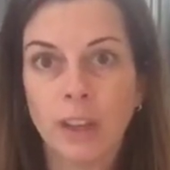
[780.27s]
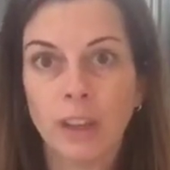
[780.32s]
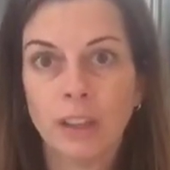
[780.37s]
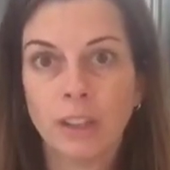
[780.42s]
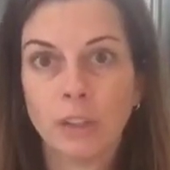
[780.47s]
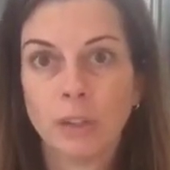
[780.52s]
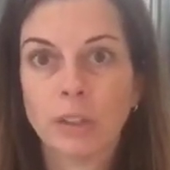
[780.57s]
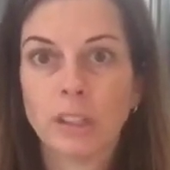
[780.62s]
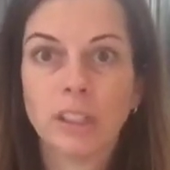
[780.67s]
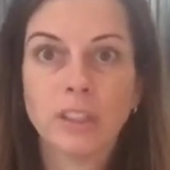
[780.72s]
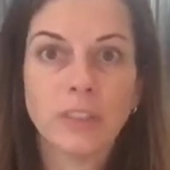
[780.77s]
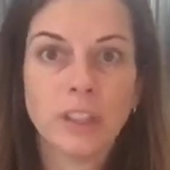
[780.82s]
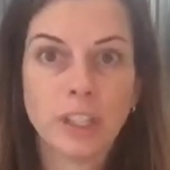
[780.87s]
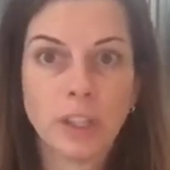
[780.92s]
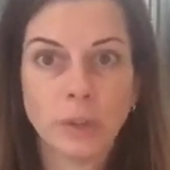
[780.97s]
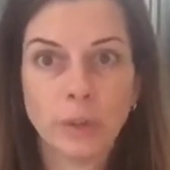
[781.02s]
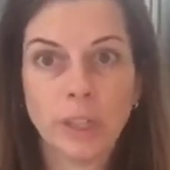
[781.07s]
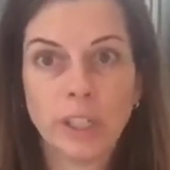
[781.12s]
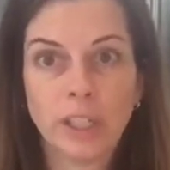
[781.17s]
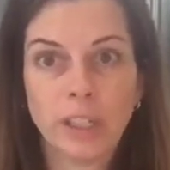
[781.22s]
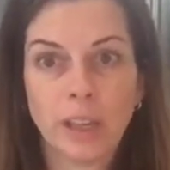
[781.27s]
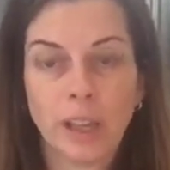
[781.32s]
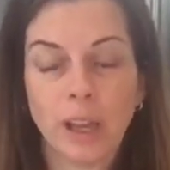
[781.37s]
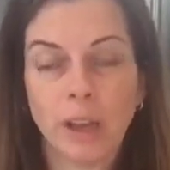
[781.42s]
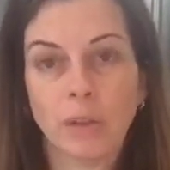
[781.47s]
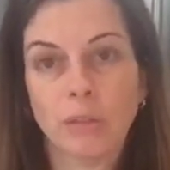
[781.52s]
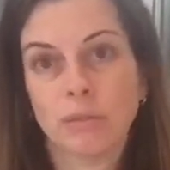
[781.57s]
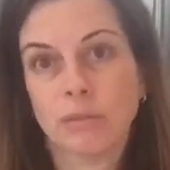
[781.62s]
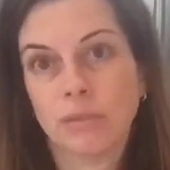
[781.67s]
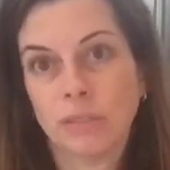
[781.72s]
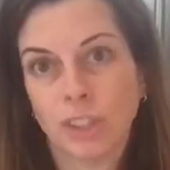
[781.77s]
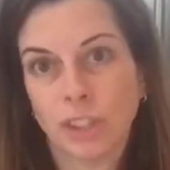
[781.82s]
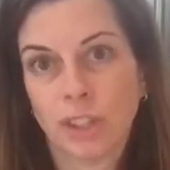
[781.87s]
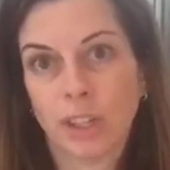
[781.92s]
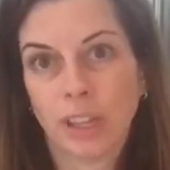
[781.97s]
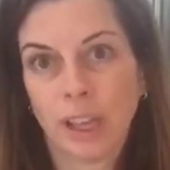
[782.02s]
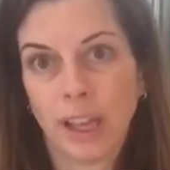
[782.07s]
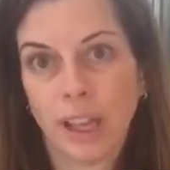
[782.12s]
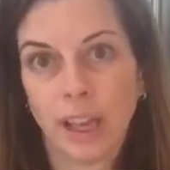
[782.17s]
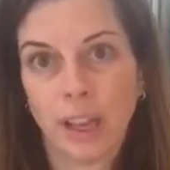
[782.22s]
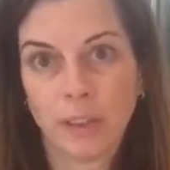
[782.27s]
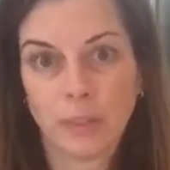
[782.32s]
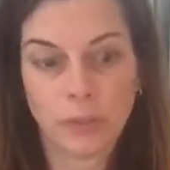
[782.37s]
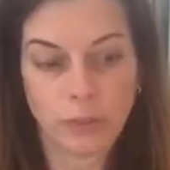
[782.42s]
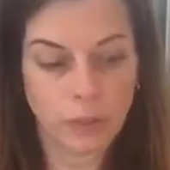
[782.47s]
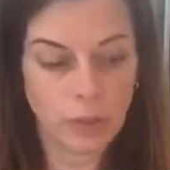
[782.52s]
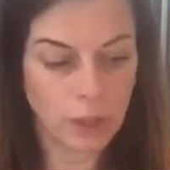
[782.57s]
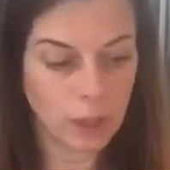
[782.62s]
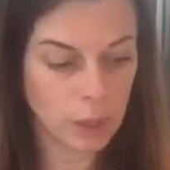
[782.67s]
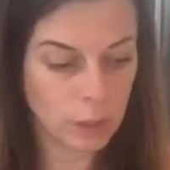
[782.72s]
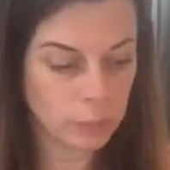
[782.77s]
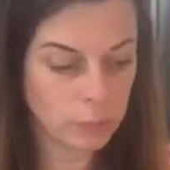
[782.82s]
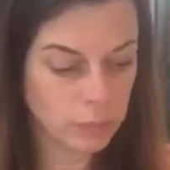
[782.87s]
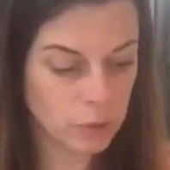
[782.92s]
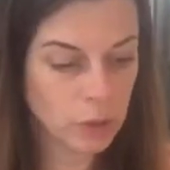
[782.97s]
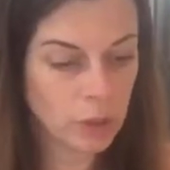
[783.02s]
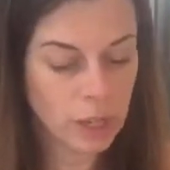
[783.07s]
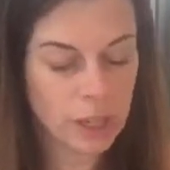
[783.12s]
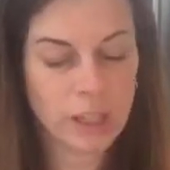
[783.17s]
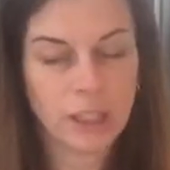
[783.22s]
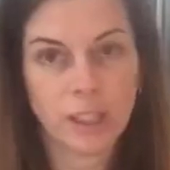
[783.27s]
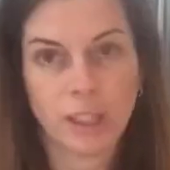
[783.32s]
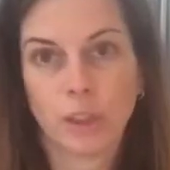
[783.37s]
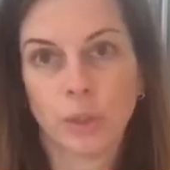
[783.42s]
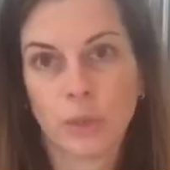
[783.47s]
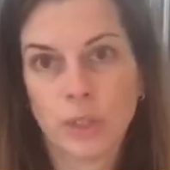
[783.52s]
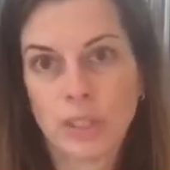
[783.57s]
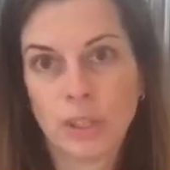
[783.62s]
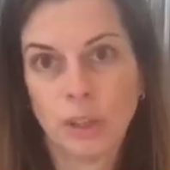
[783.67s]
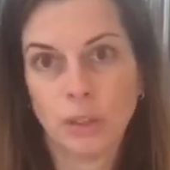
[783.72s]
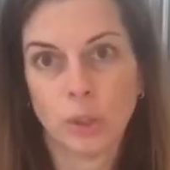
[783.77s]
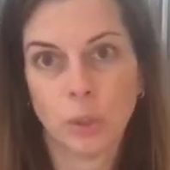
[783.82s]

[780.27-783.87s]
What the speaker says: you leave an ingredient out, you're going to have, you're not going to get the result you